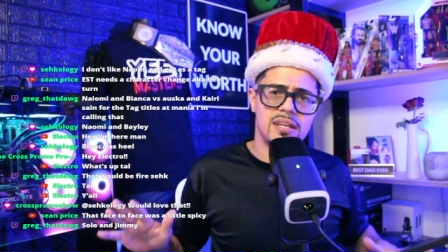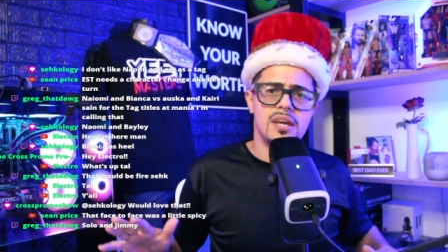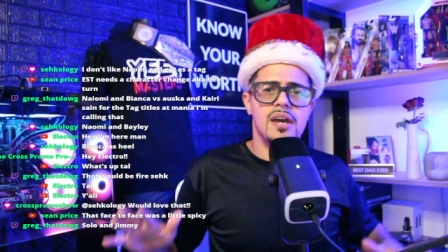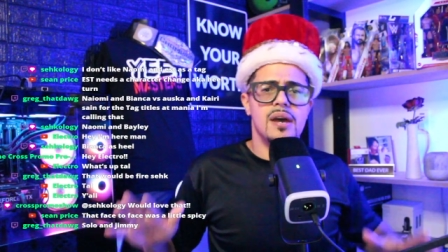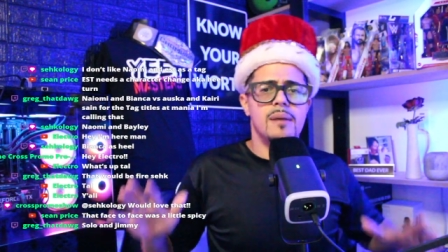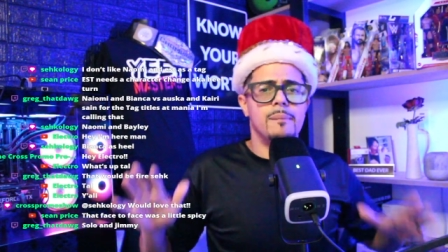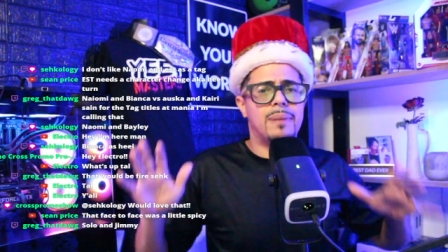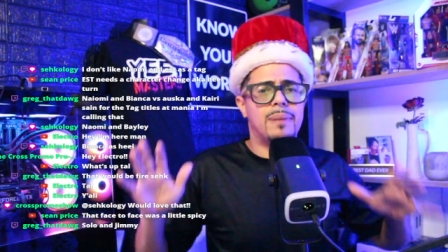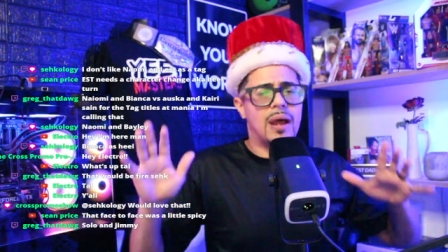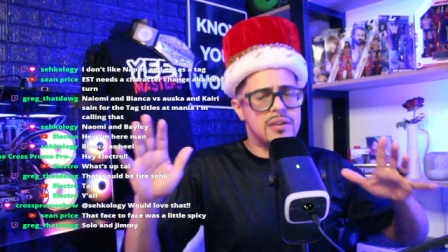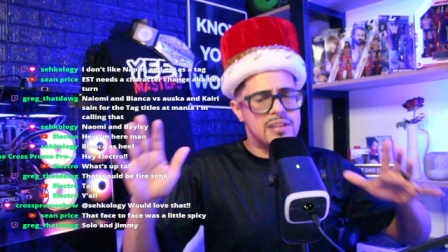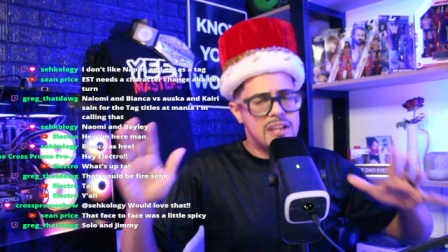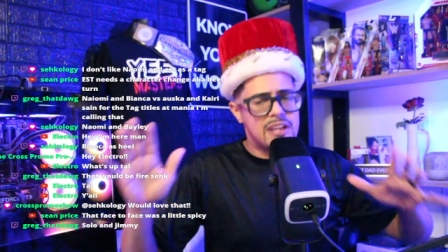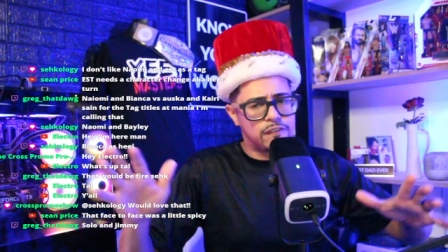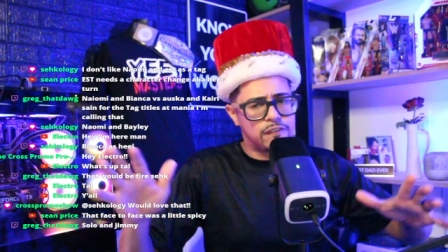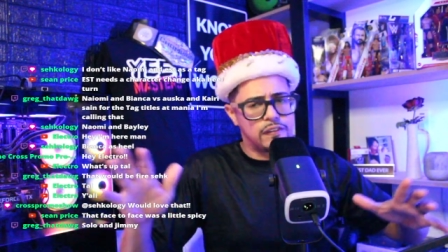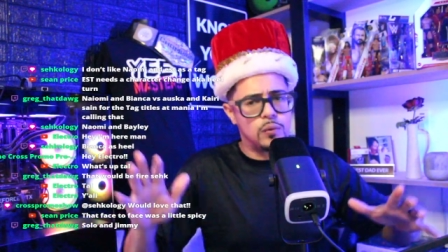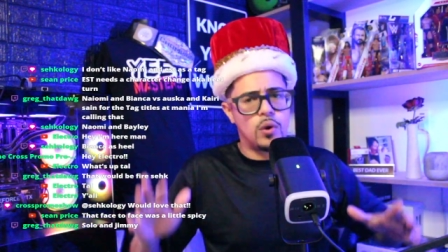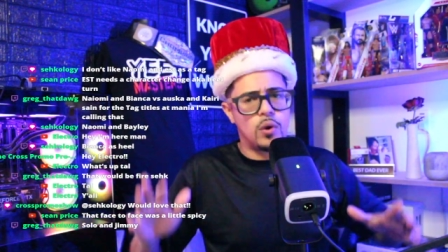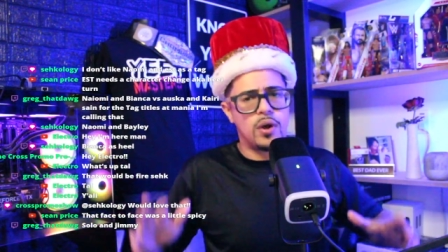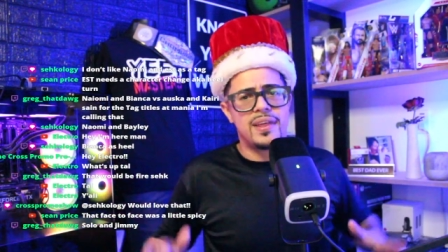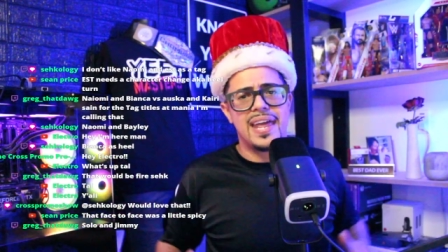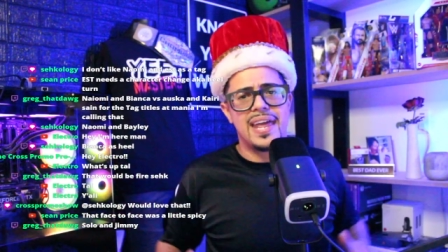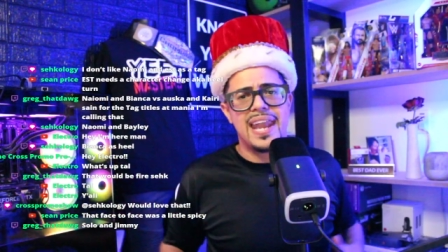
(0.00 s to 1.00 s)
but I'll definitely
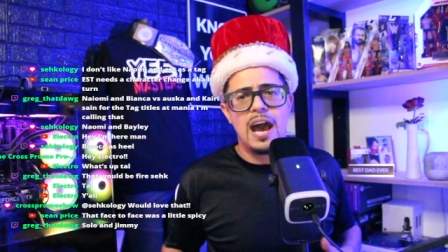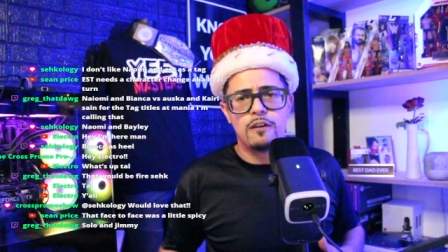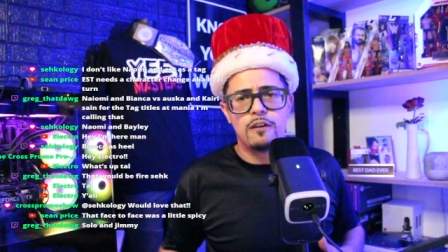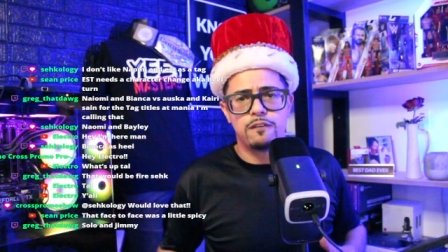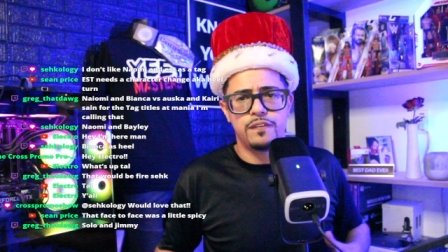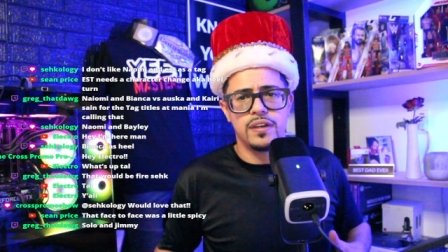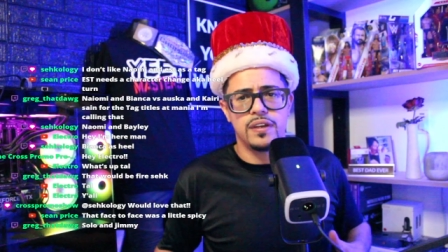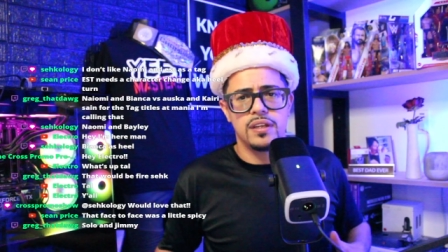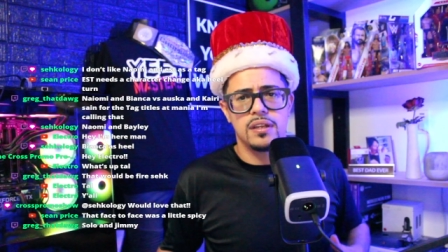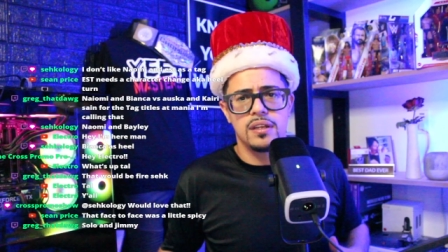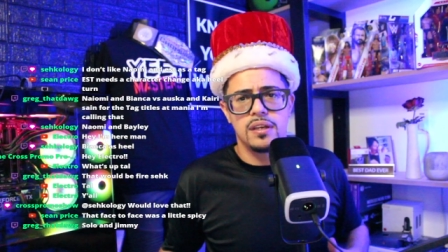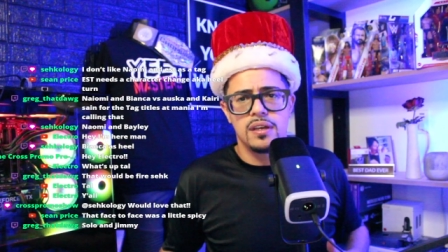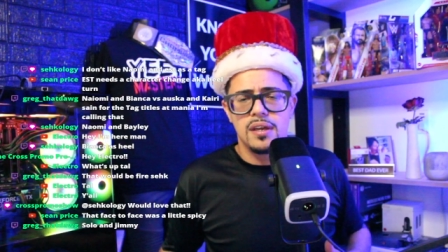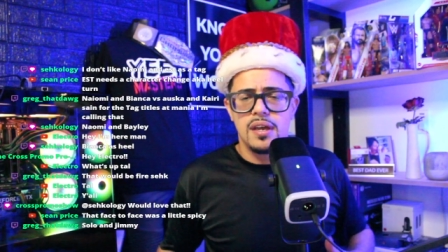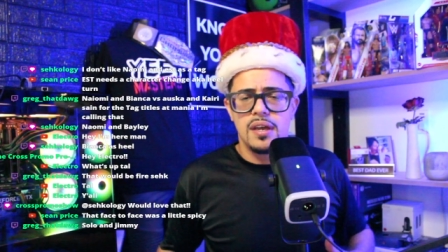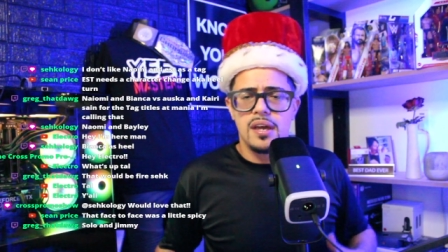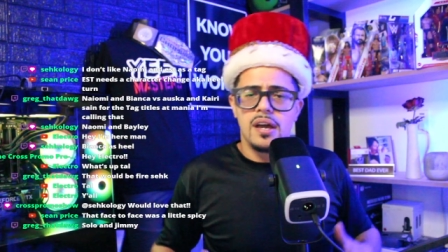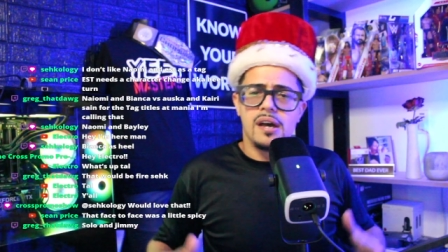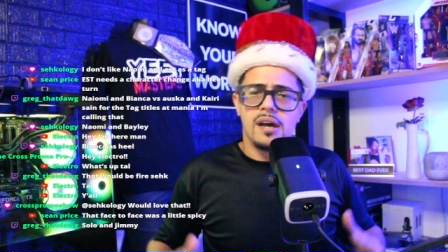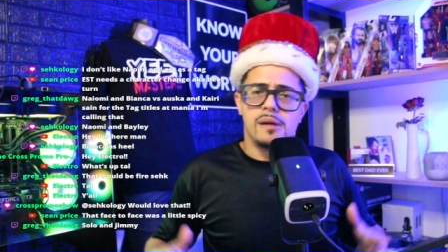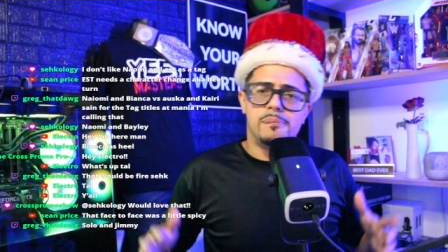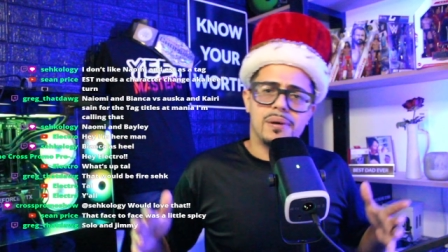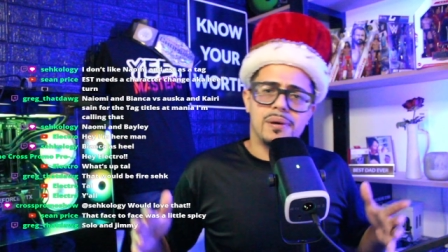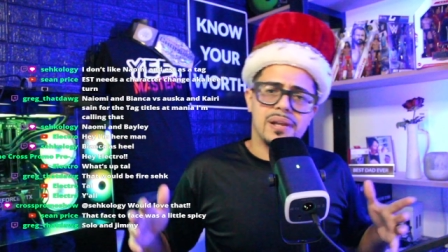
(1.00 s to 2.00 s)
wear that outfit.
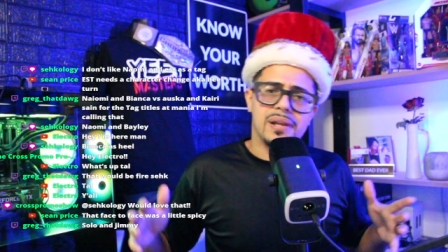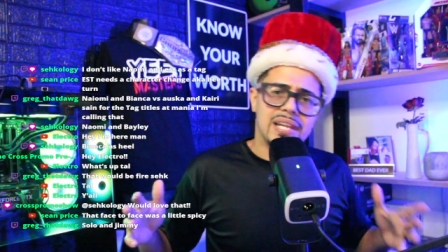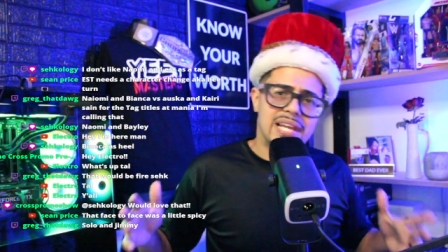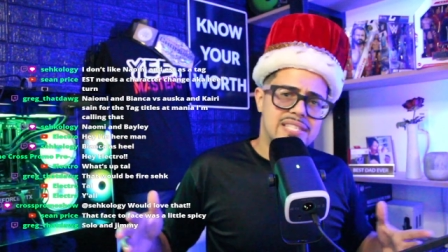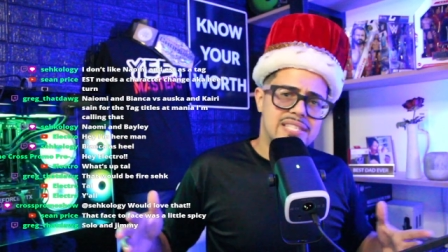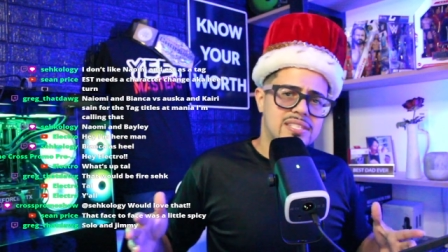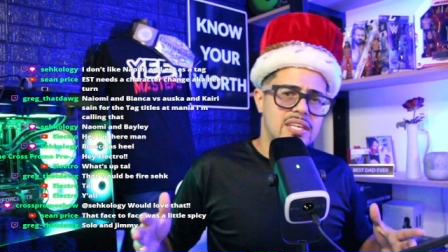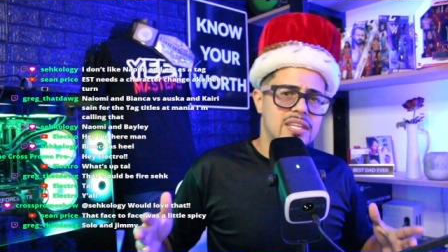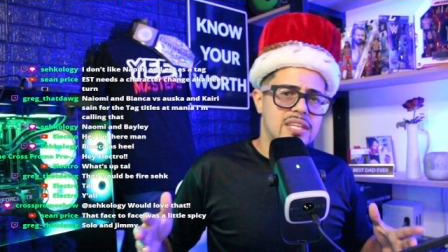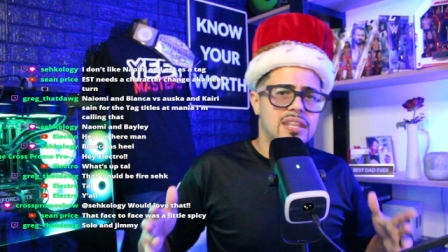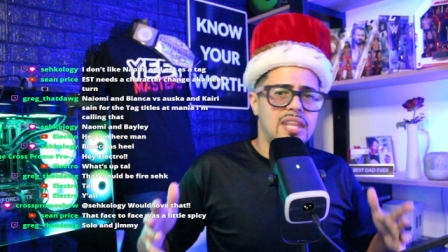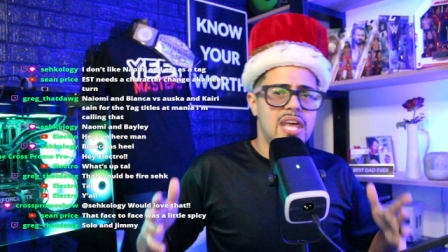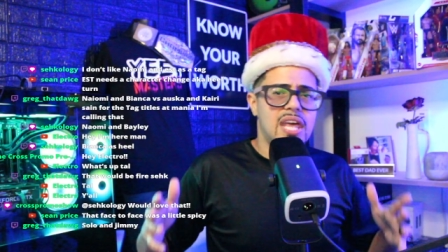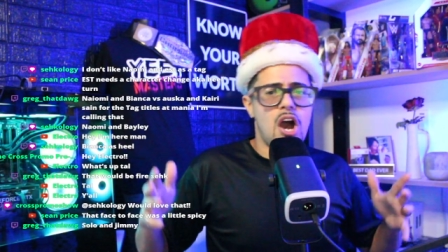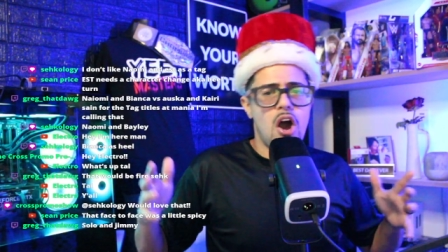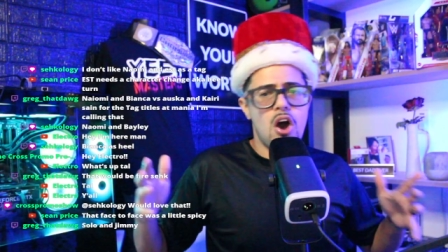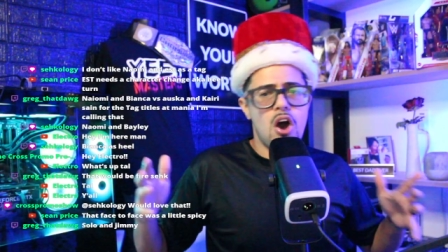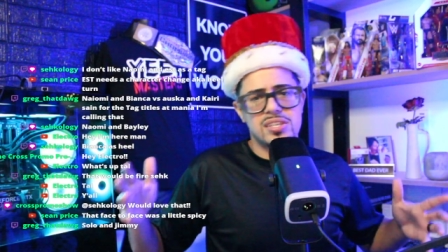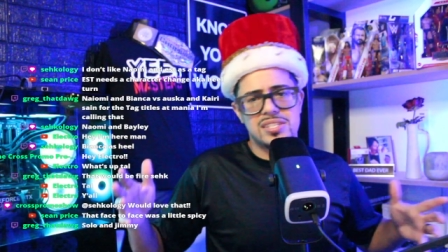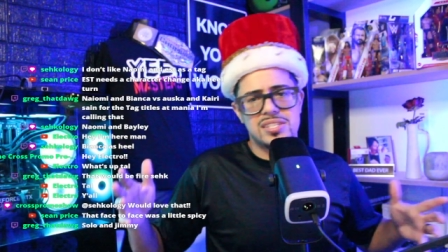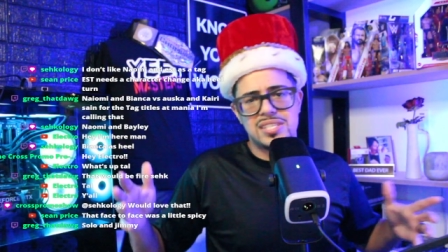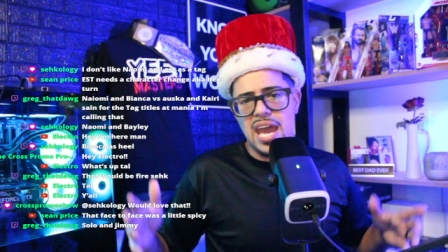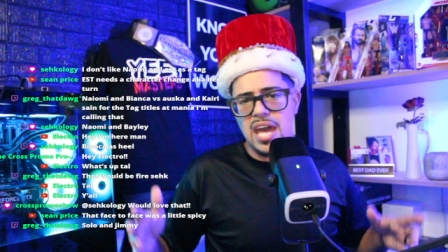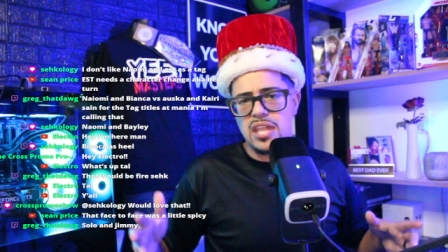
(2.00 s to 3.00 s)
But listen, they all
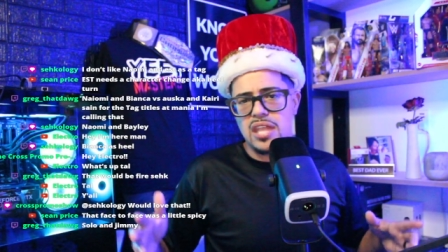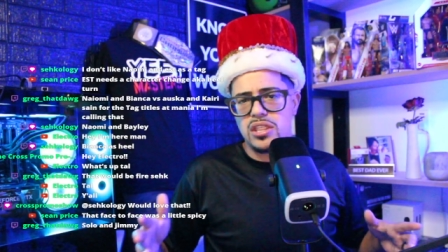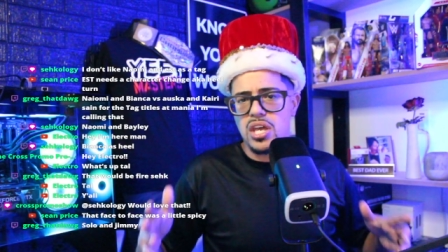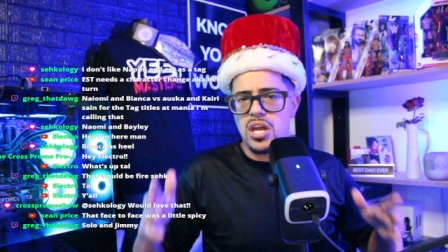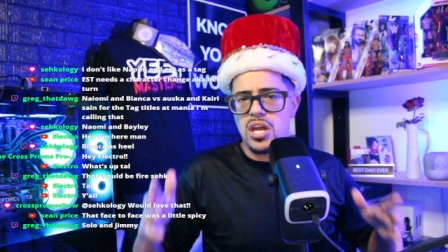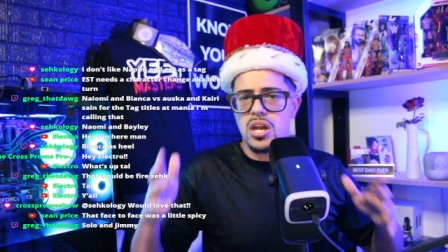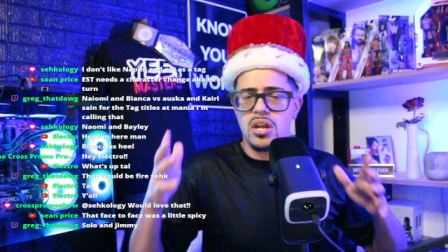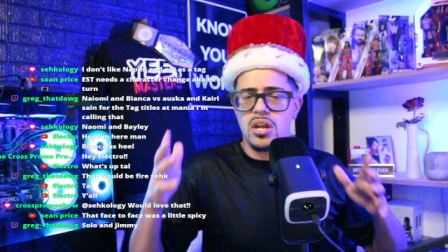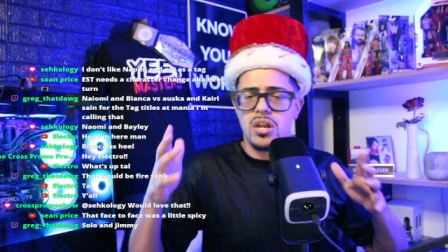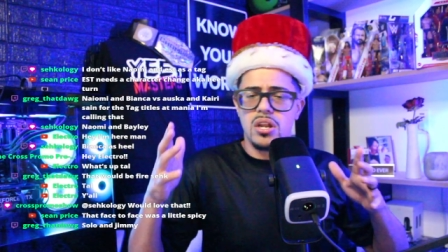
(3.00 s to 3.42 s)
stand there